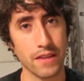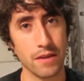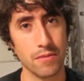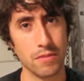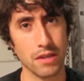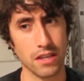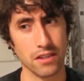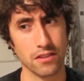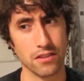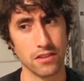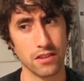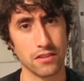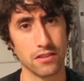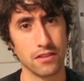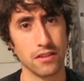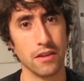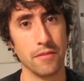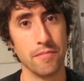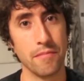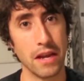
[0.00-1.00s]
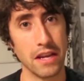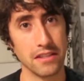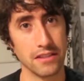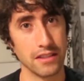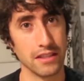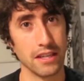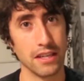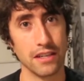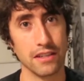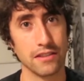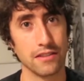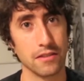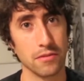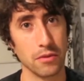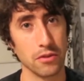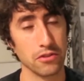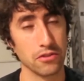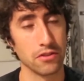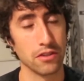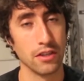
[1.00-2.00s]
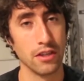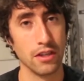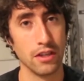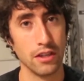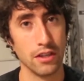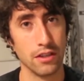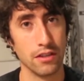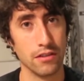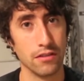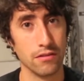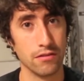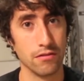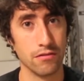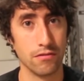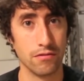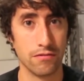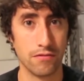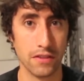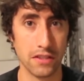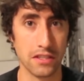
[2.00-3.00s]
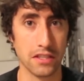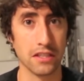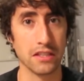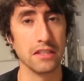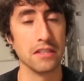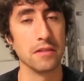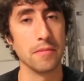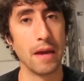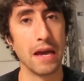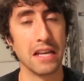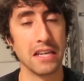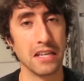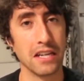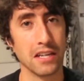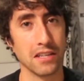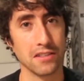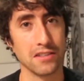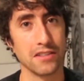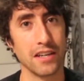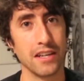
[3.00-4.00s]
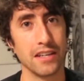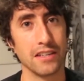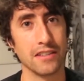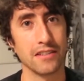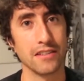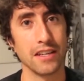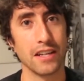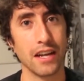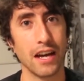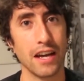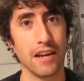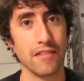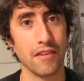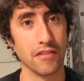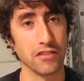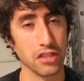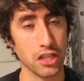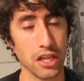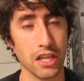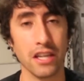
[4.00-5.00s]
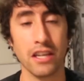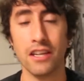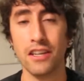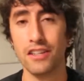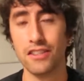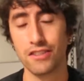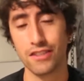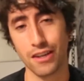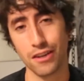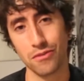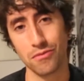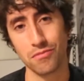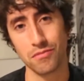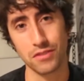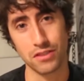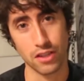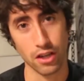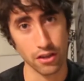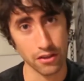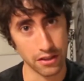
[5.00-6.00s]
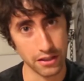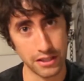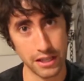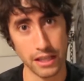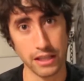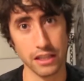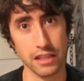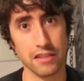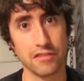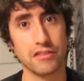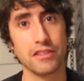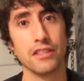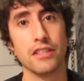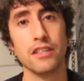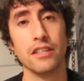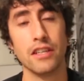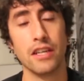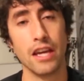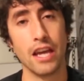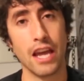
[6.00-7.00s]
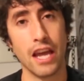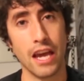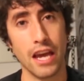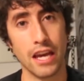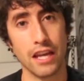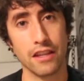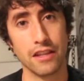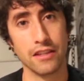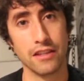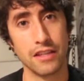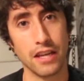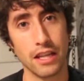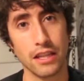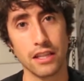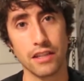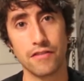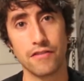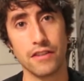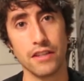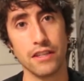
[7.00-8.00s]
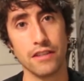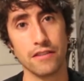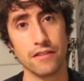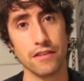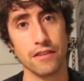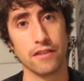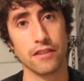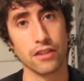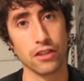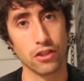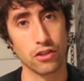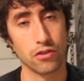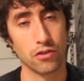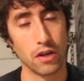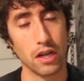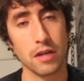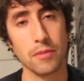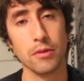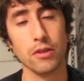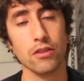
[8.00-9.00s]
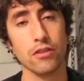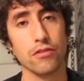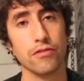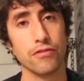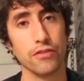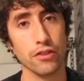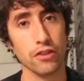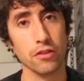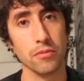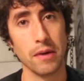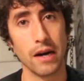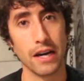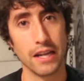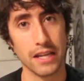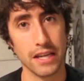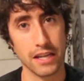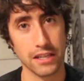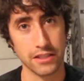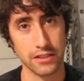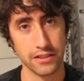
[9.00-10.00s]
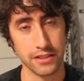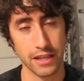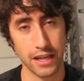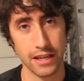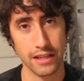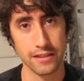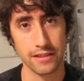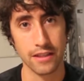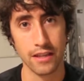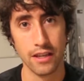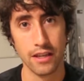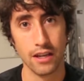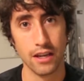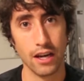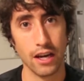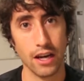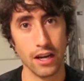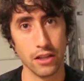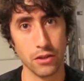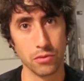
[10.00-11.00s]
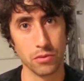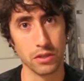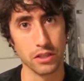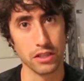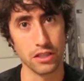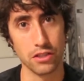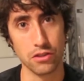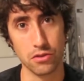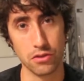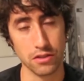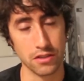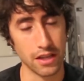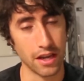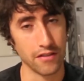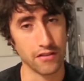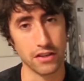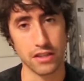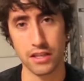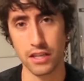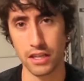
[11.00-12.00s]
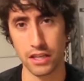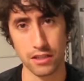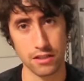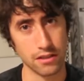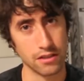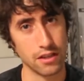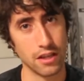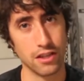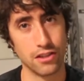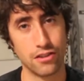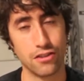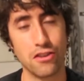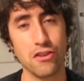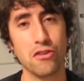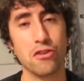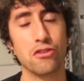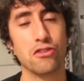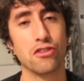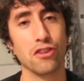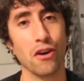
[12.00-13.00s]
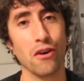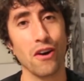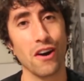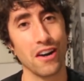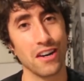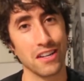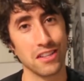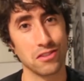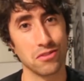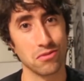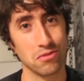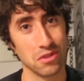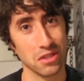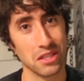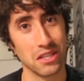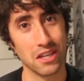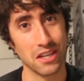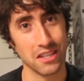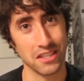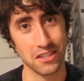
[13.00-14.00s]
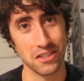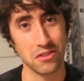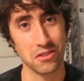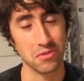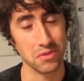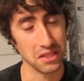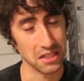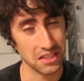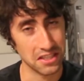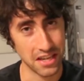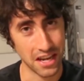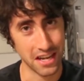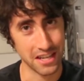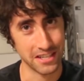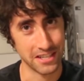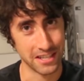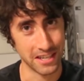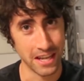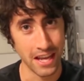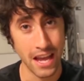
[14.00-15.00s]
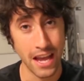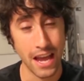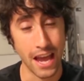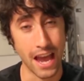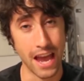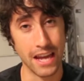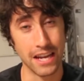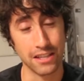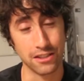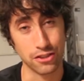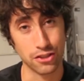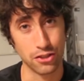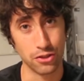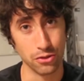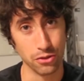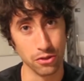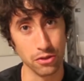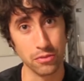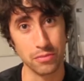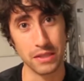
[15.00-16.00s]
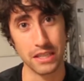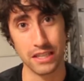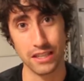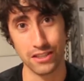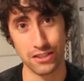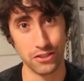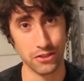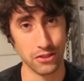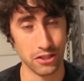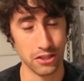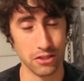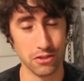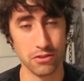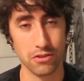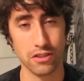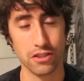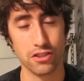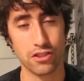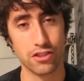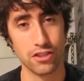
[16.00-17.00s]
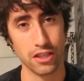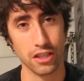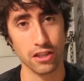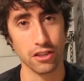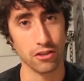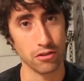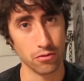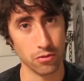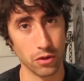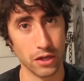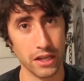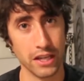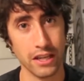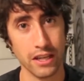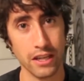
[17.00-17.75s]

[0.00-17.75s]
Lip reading: because it's just amazing and it's the most physically demanding exercise that I have ever done. So it's called the deadlift. And the deadlift is this incredible full body exercise that really uses everything. It just hits you so hard. It's really hard to do, really challenging, and it's cool because you can use a shitload of weight.